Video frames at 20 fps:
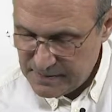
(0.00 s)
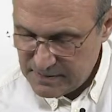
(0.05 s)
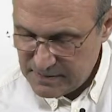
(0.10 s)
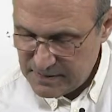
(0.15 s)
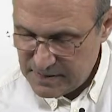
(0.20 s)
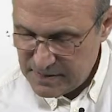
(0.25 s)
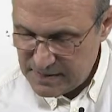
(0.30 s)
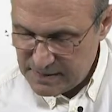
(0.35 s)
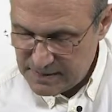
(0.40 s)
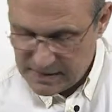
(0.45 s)

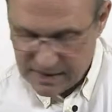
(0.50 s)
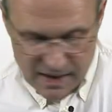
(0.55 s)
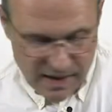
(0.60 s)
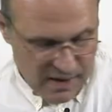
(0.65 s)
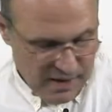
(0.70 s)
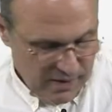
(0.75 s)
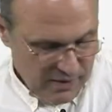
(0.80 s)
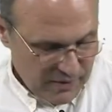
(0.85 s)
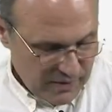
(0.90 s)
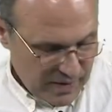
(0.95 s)
d
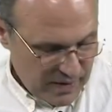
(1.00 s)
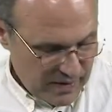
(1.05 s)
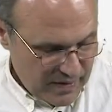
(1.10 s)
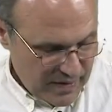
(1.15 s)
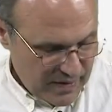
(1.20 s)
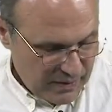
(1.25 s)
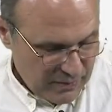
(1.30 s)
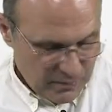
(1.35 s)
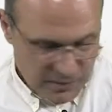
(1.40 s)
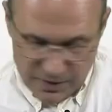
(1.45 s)
tau, and
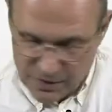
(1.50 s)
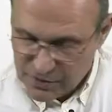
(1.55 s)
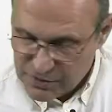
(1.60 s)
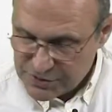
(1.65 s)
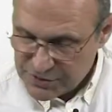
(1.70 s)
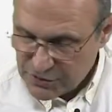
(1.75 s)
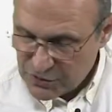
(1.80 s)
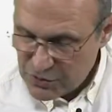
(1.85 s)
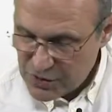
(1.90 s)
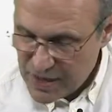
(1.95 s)
then we're
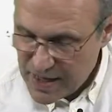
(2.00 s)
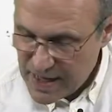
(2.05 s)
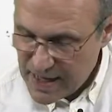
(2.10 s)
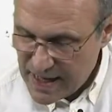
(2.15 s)
also going to